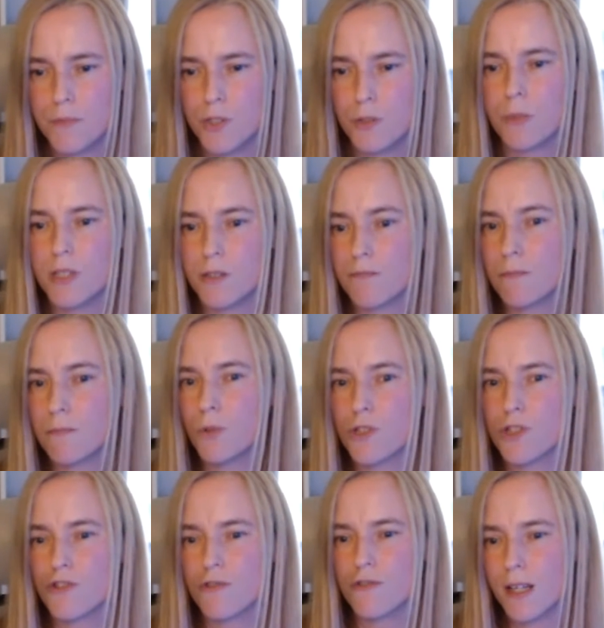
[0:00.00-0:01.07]
be more
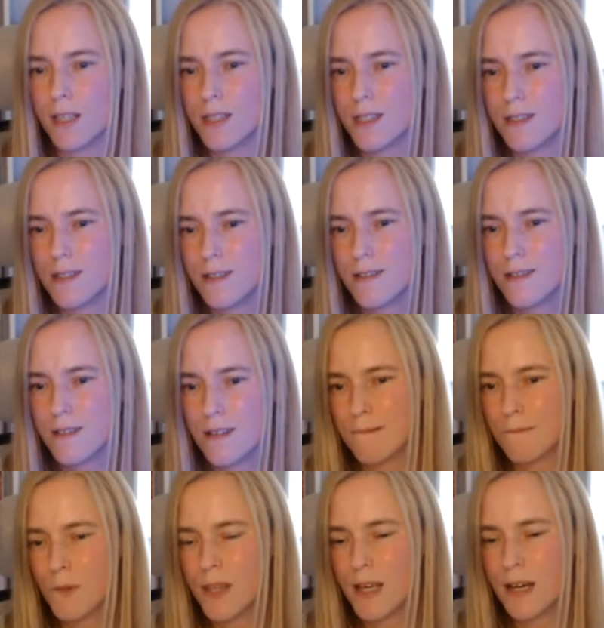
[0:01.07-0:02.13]
strict
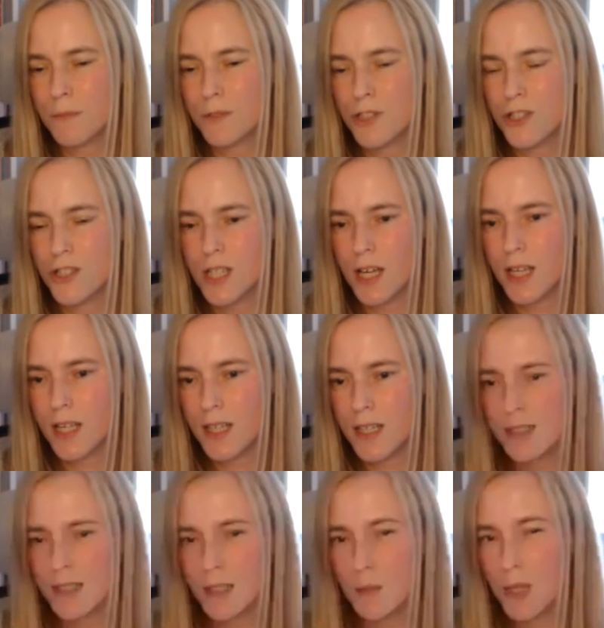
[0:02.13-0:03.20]
with how much you take.
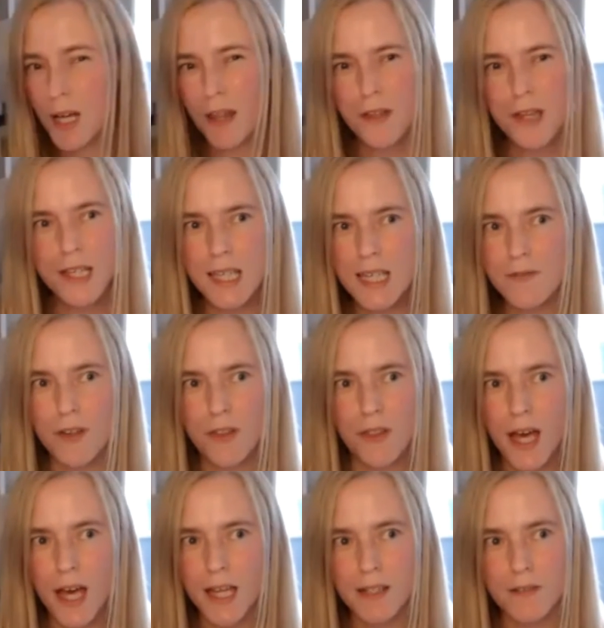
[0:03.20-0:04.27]
But I think even
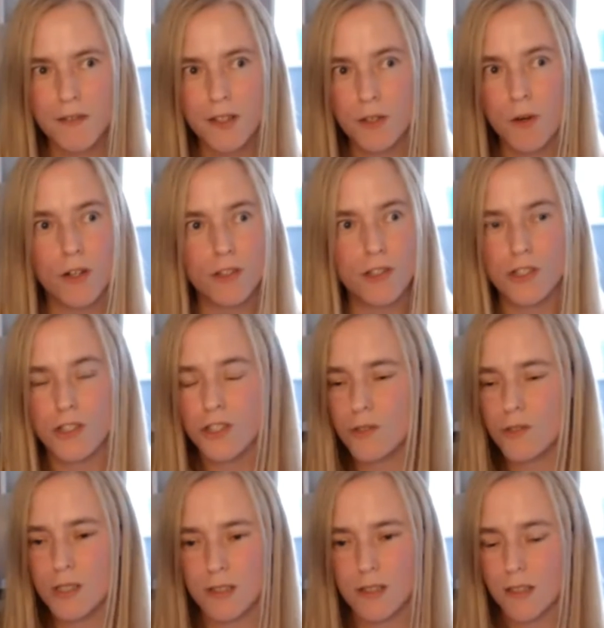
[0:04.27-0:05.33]
then, if you are just
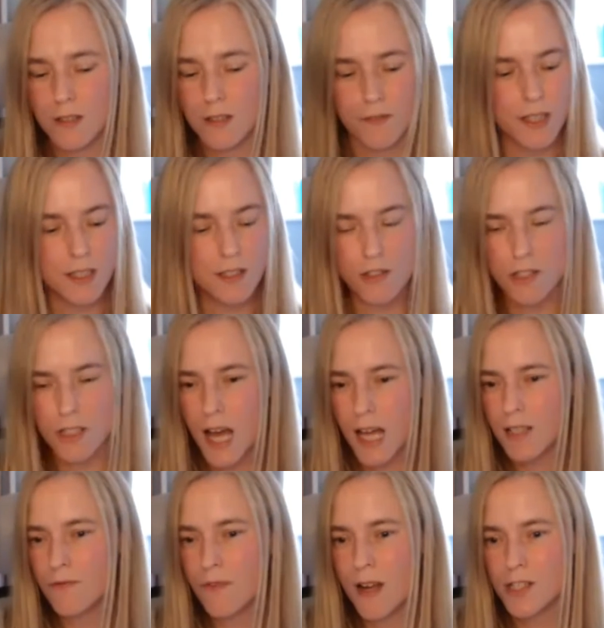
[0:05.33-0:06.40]
using, if it is just
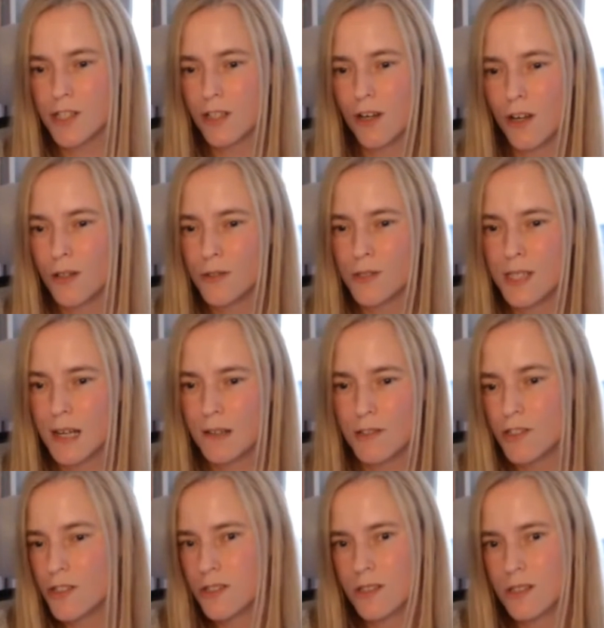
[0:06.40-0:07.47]
hand reg and closeouts,
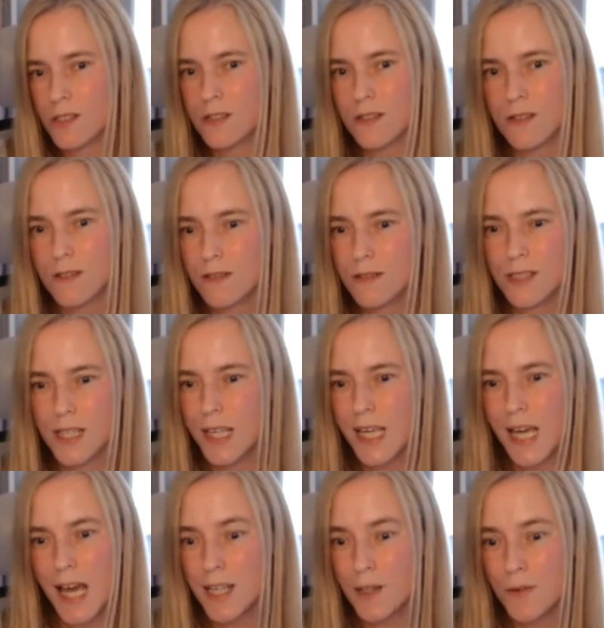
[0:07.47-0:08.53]
just take
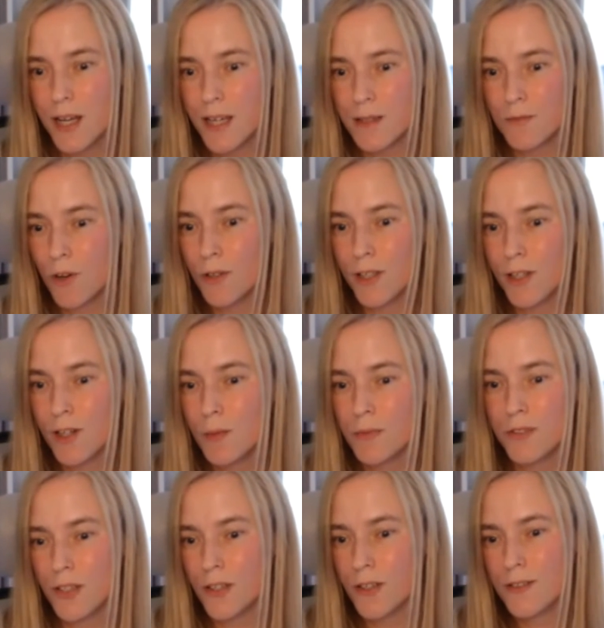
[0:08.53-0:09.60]
it anyway and roll it up.
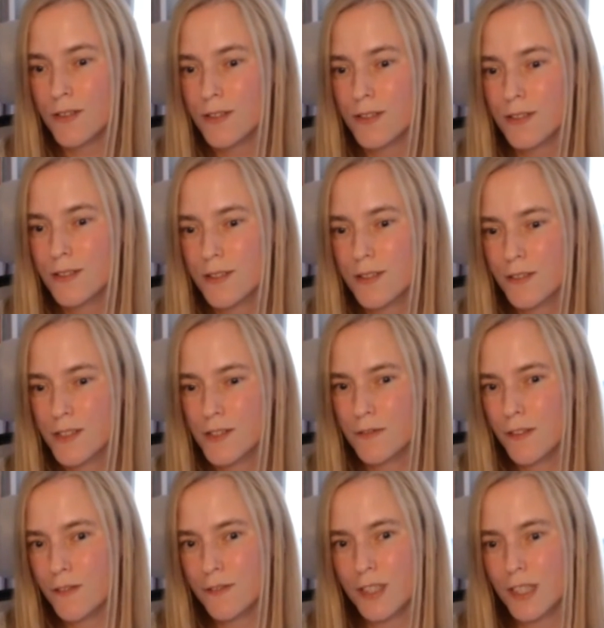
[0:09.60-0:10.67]
It's
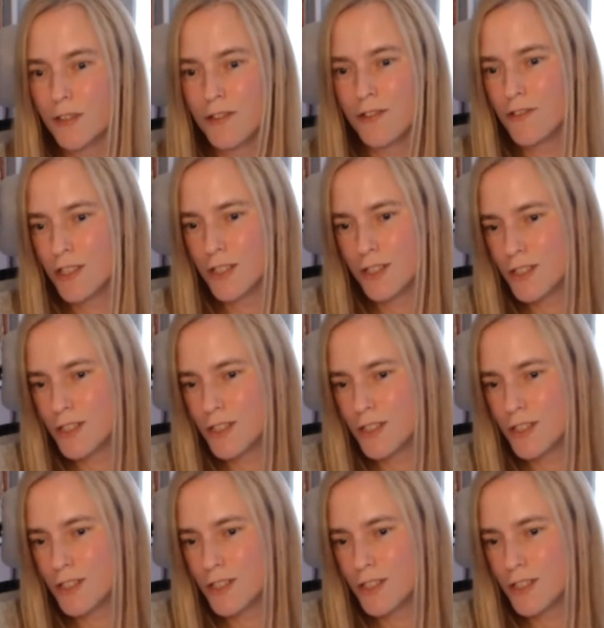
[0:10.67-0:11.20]
1,500,